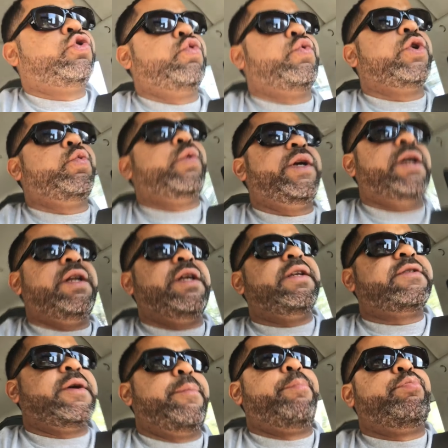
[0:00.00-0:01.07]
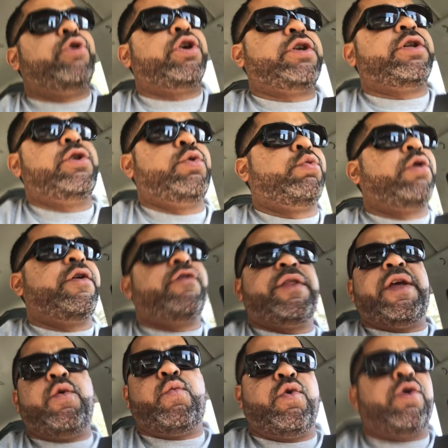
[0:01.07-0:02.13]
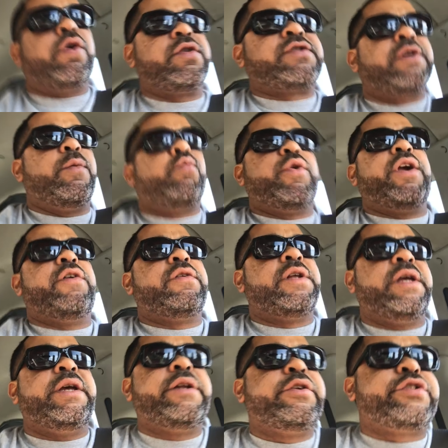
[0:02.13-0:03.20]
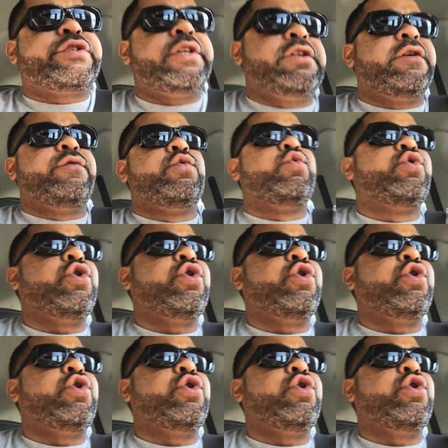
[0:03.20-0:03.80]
doing wheelies in Brooklyn or wherever they were, somewhere in the inner city of New